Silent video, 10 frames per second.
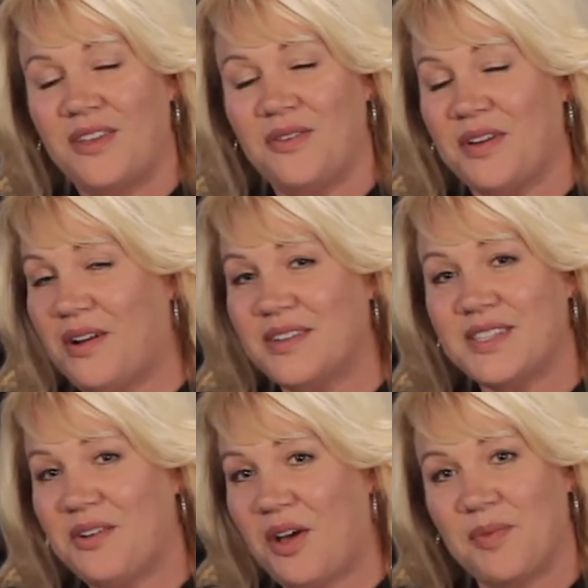You can
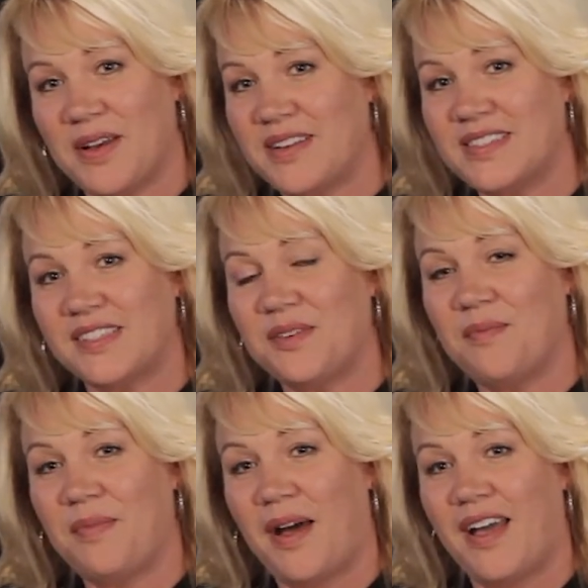also help us
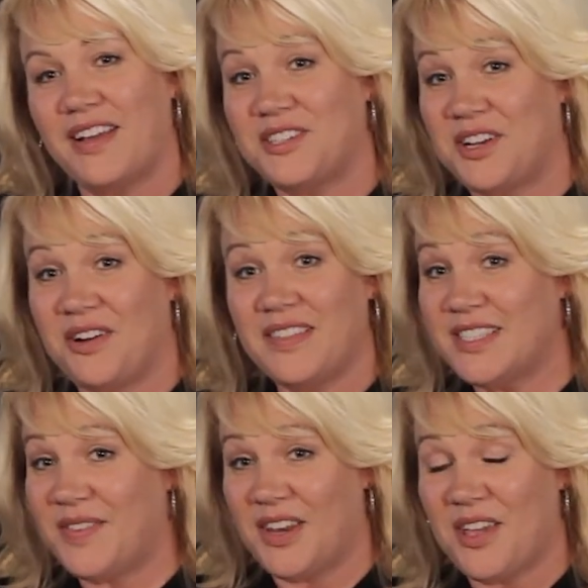by sharing
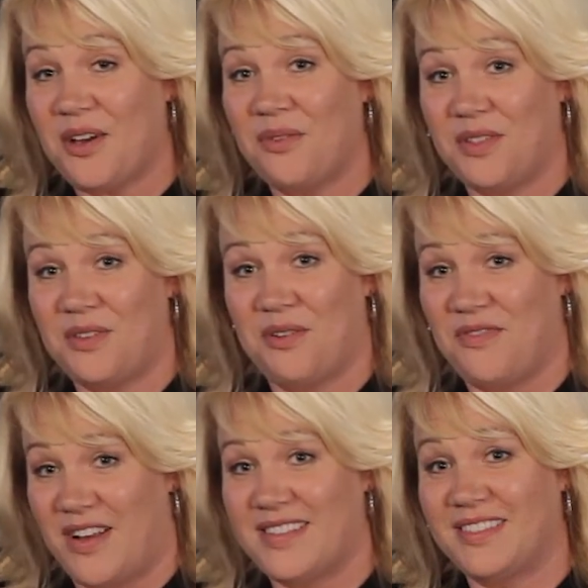this video with your
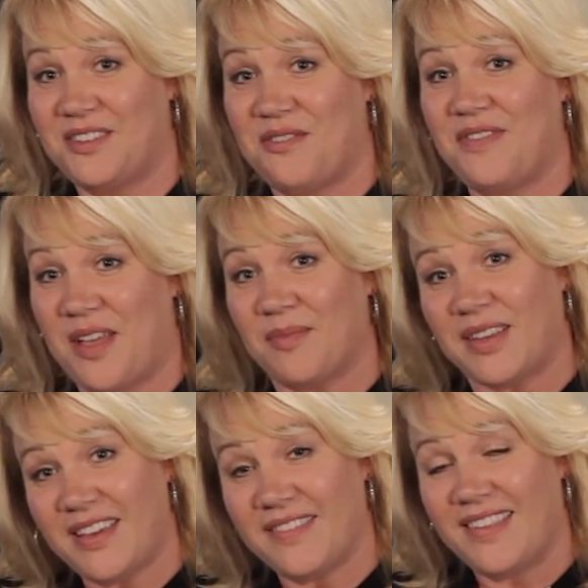friends and your
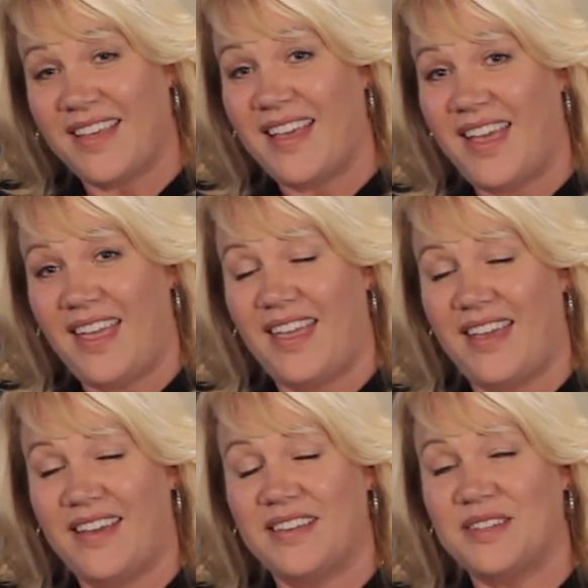family,
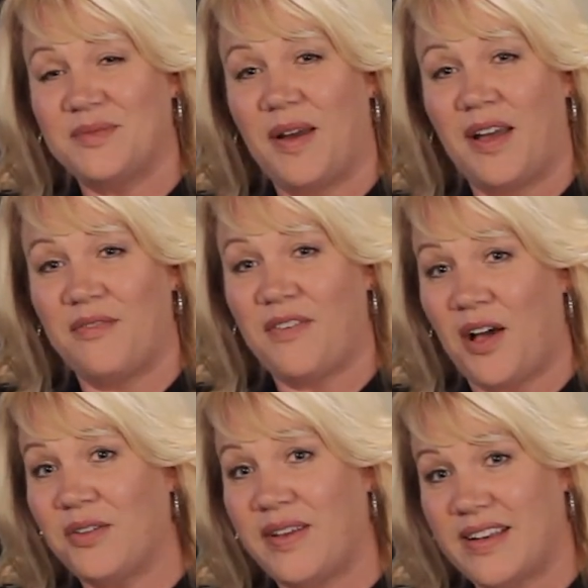and by
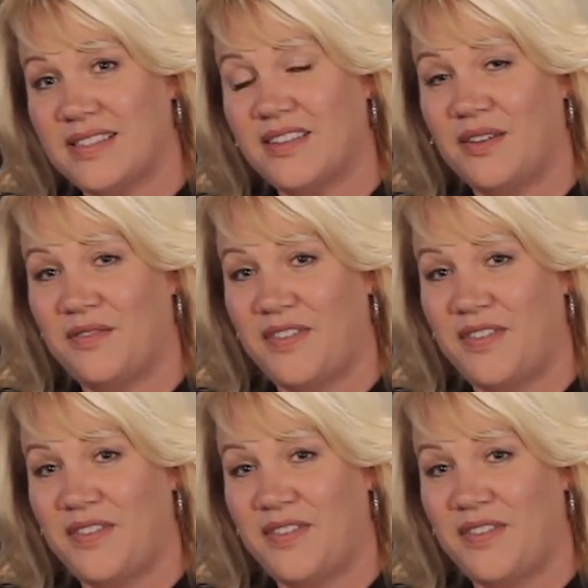following us on